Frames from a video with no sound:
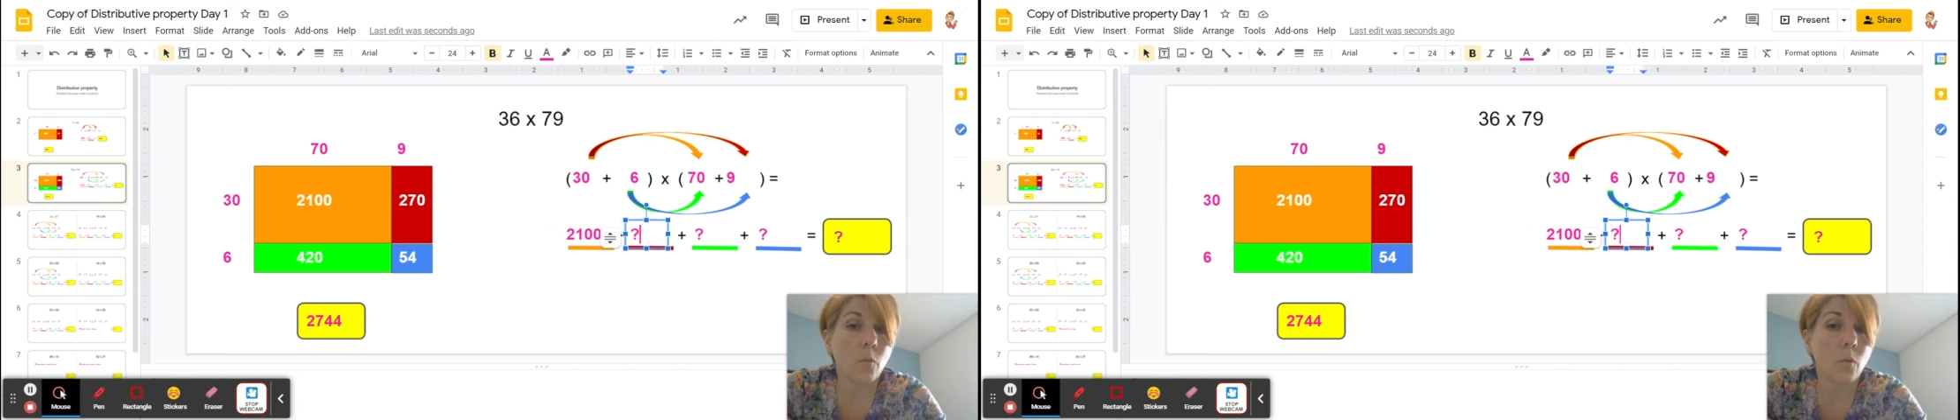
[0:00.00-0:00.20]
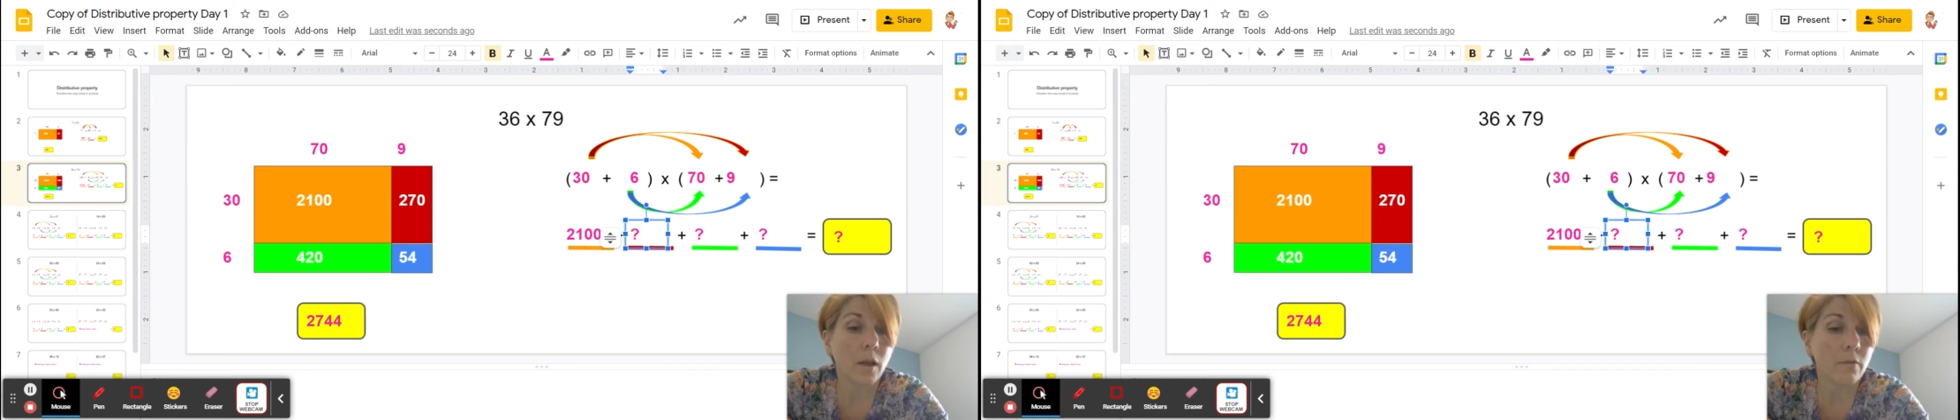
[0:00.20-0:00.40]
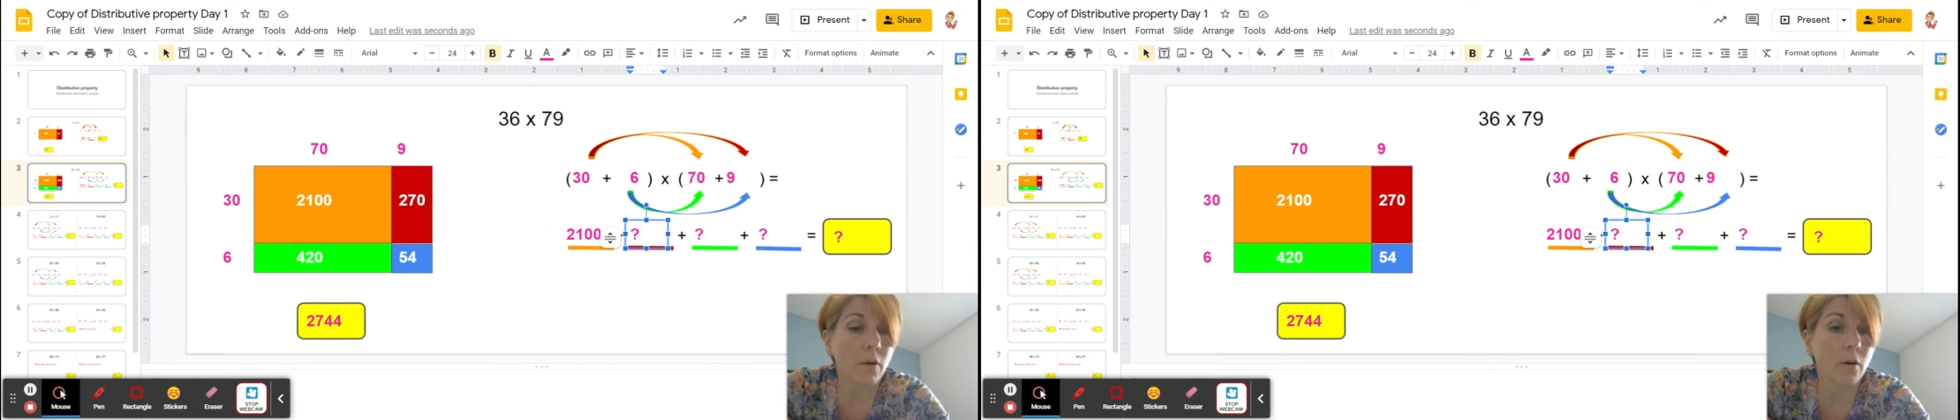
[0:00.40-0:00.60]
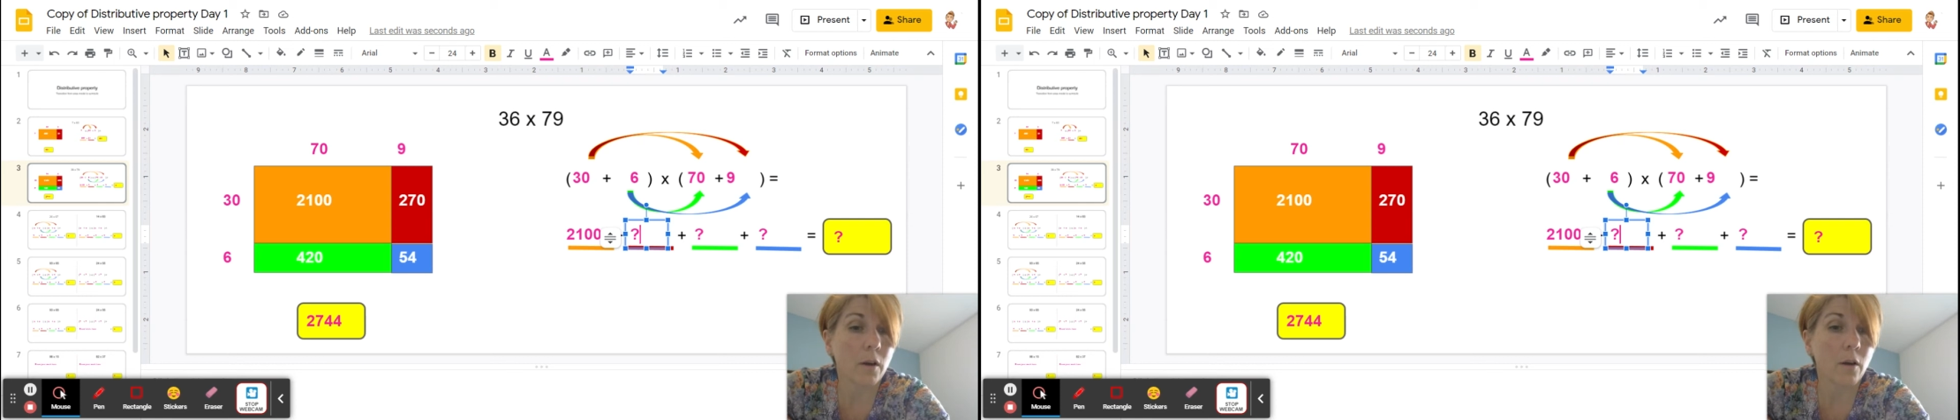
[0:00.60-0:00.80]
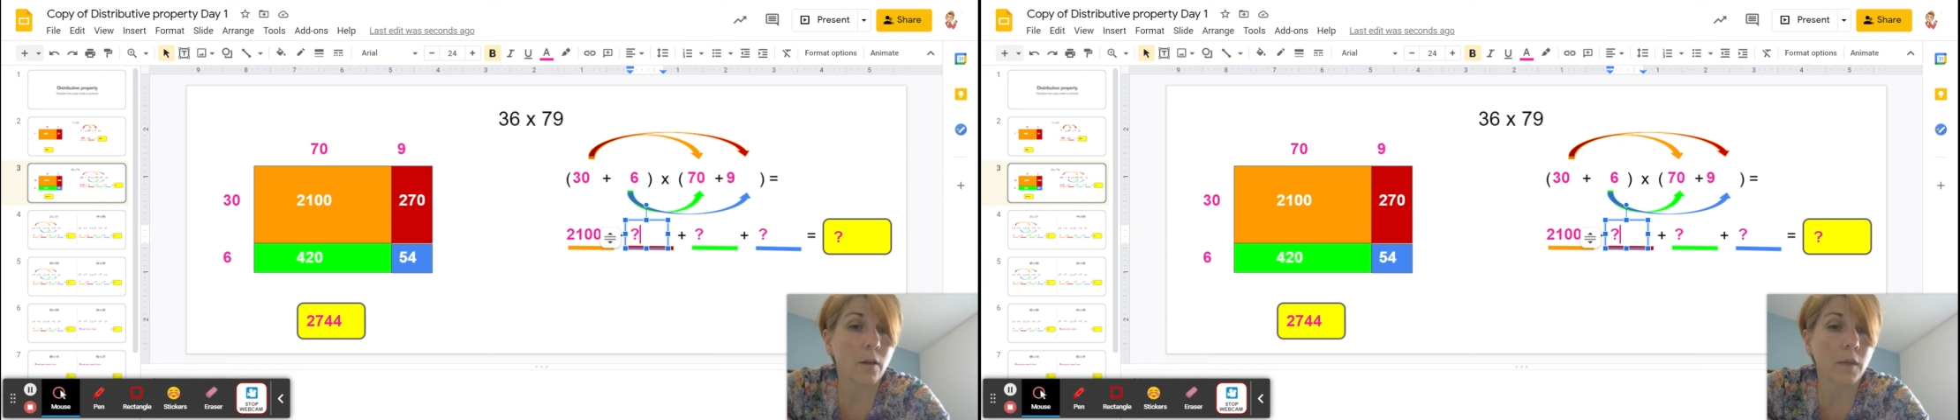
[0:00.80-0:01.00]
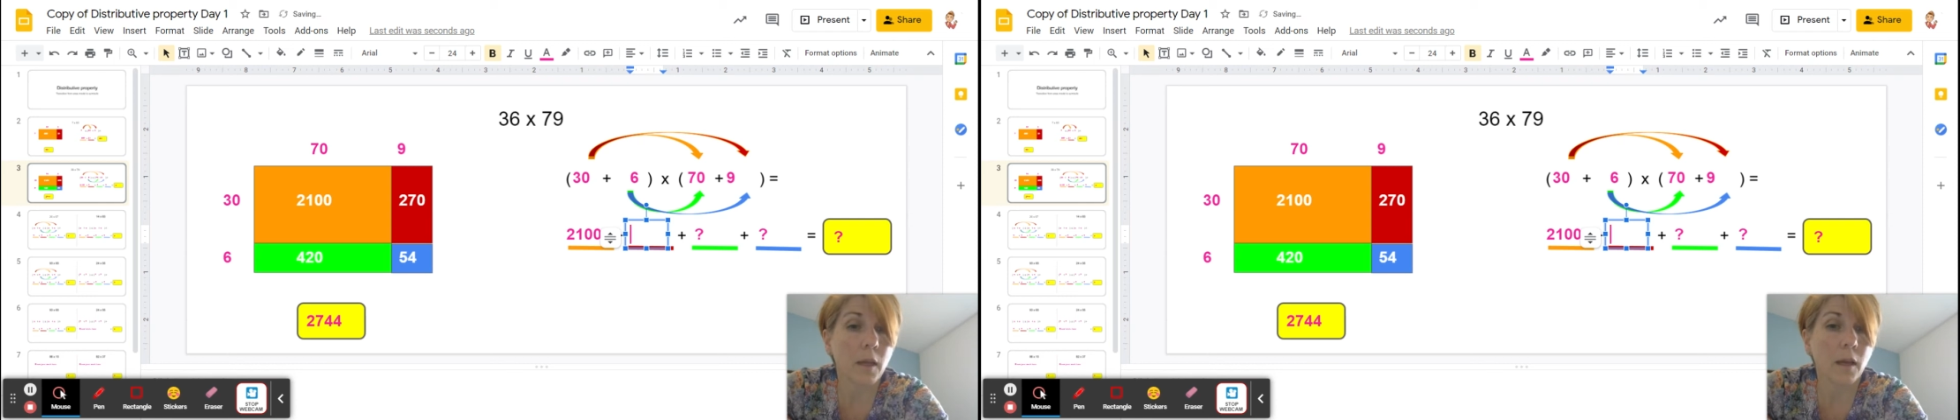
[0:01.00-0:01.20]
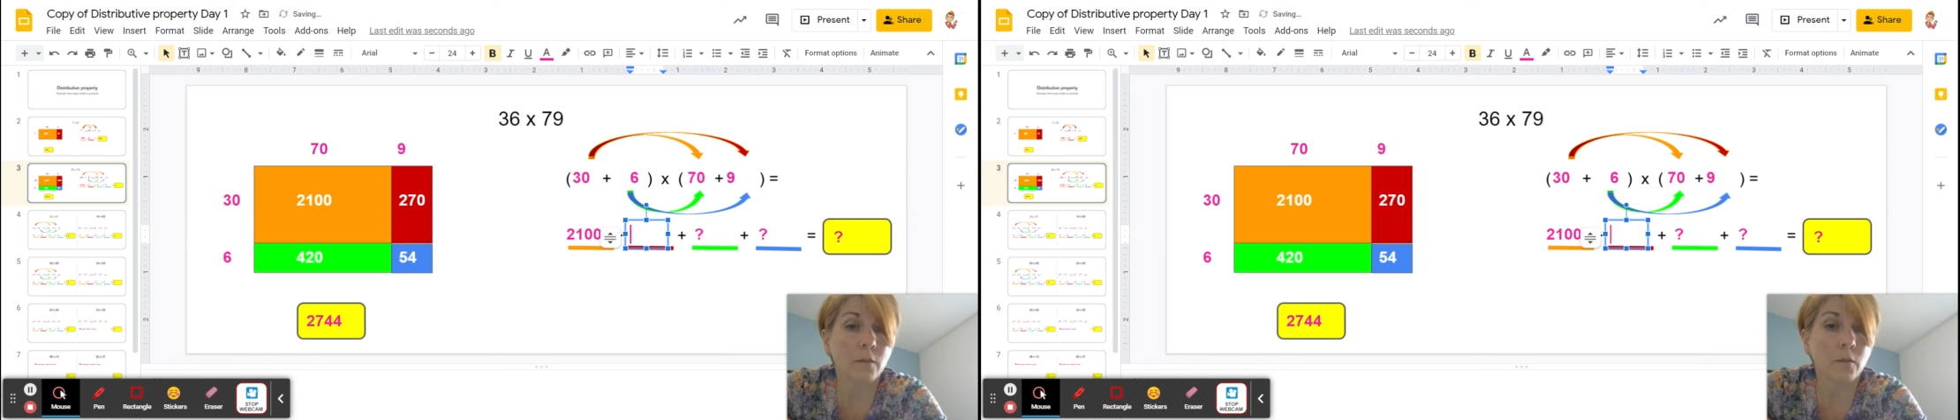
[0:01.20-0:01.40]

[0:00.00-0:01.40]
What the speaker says: Well, I've already got the answer.